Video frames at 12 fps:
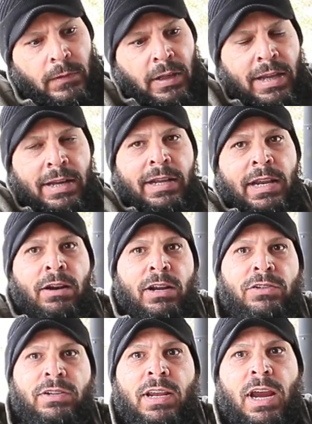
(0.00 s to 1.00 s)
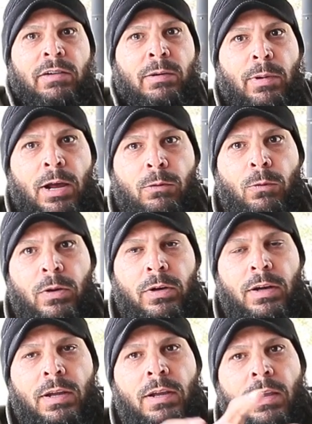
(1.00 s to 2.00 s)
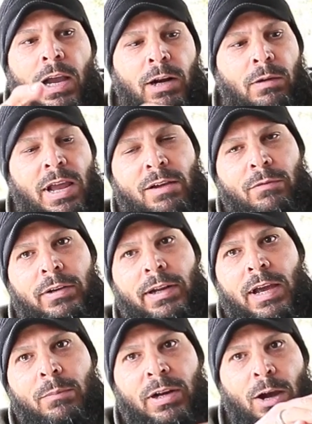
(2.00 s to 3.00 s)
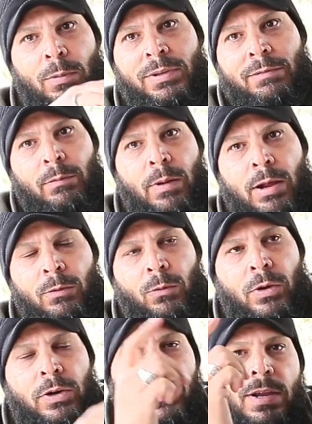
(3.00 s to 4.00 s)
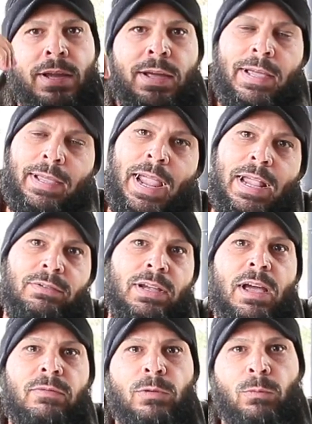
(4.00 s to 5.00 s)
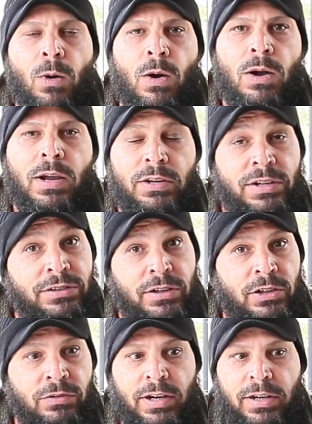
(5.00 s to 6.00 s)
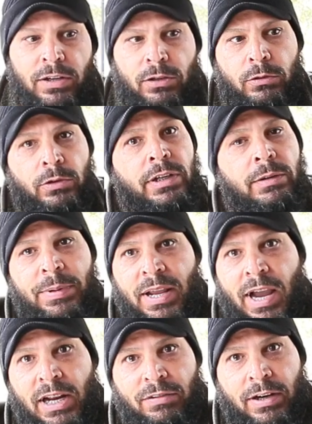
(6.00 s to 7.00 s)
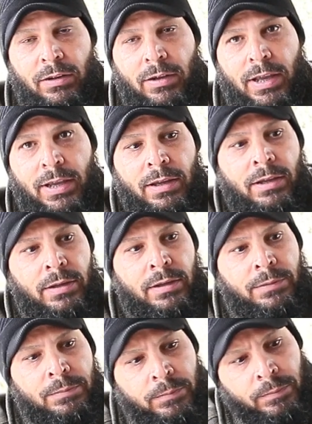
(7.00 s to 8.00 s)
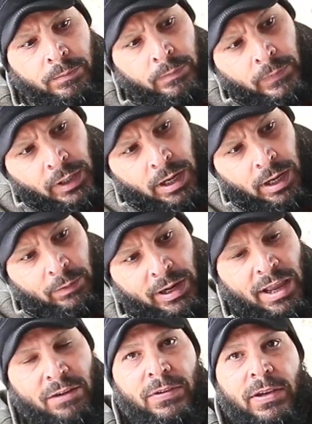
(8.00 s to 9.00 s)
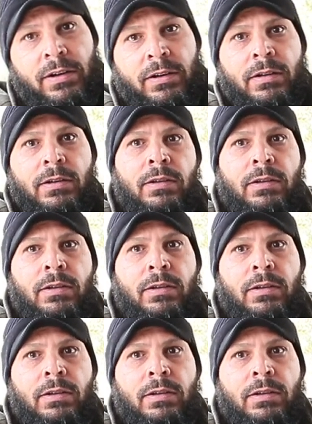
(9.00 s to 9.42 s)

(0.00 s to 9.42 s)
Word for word: in here I usually carry a bottle of water. I don't have one now, but I always have a bottle of water in case you have to walk and you start drinking, you need to be hydrated, okay? Uh, what I have here,